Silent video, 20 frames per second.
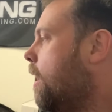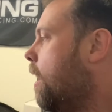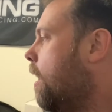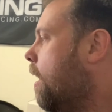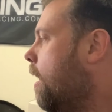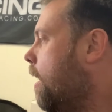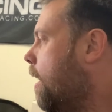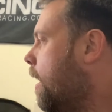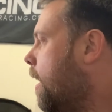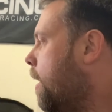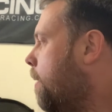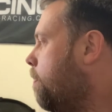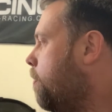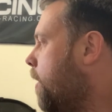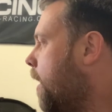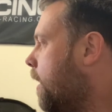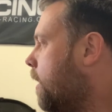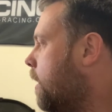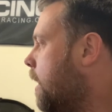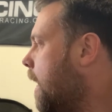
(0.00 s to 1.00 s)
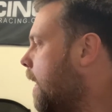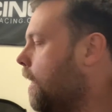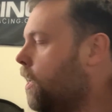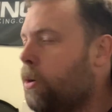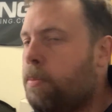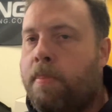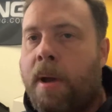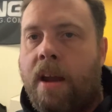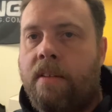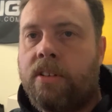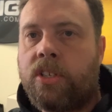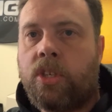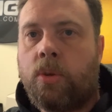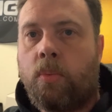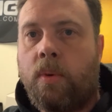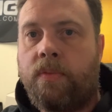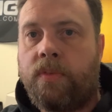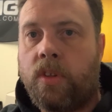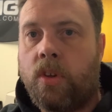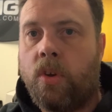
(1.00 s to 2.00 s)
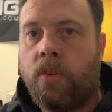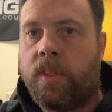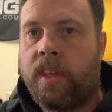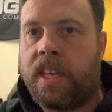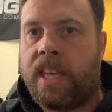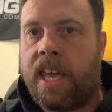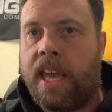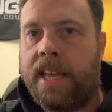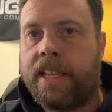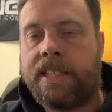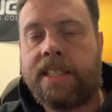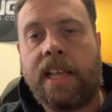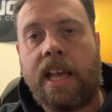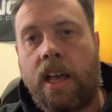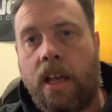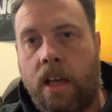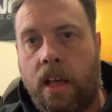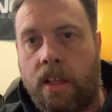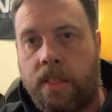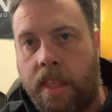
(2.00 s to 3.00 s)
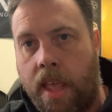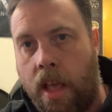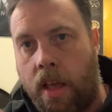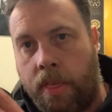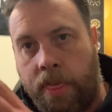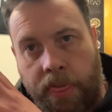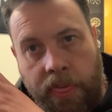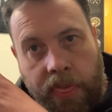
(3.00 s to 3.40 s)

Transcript: and in comparison with the other kits that are